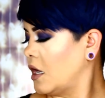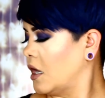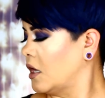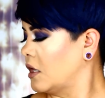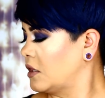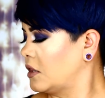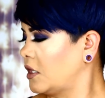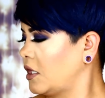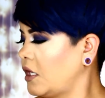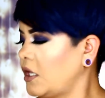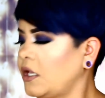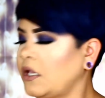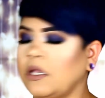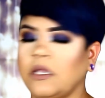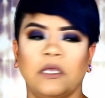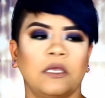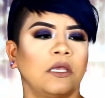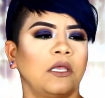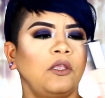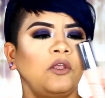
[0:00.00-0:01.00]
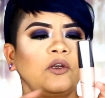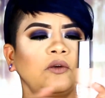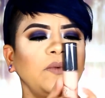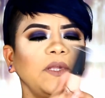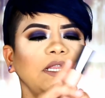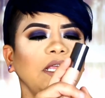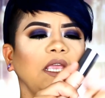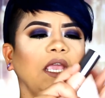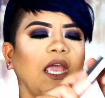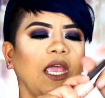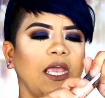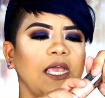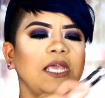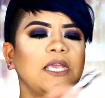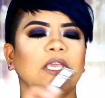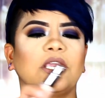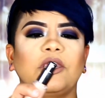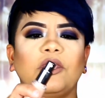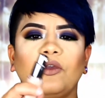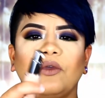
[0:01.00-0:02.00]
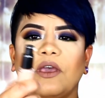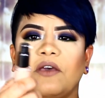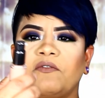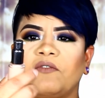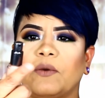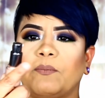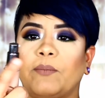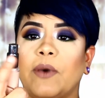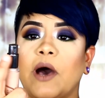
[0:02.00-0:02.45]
on the Urban Decay, you have a